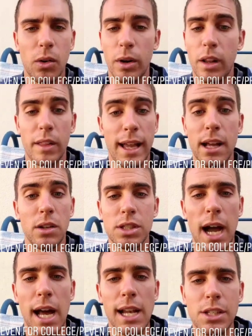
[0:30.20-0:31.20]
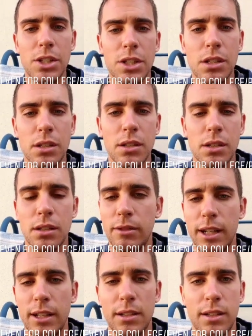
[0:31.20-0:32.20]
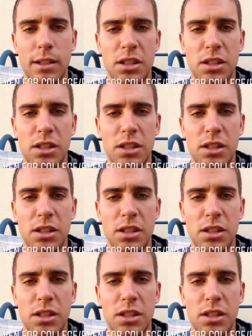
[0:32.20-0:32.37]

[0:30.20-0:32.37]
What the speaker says: or anything else, college, right?